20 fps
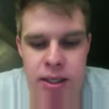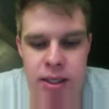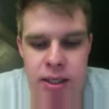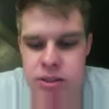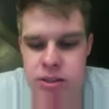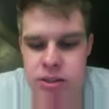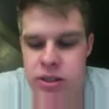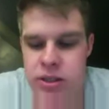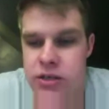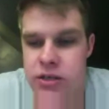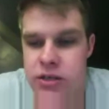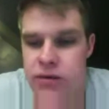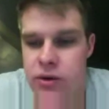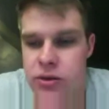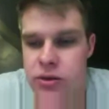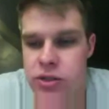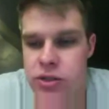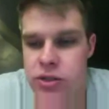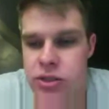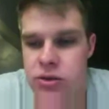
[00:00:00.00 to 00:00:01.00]
into the
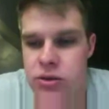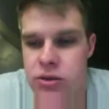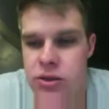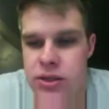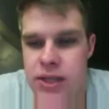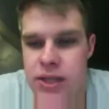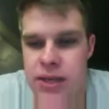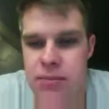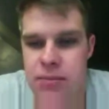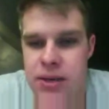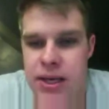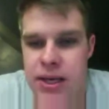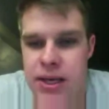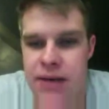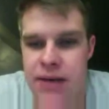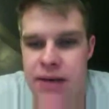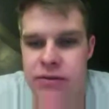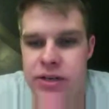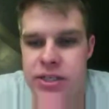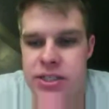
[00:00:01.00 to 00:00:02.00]
devotional and they
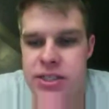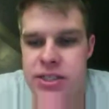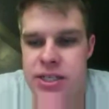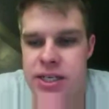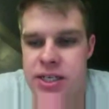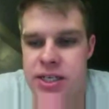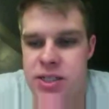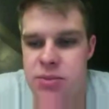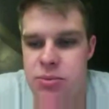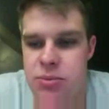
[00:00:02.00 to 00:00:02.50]
pick every sixth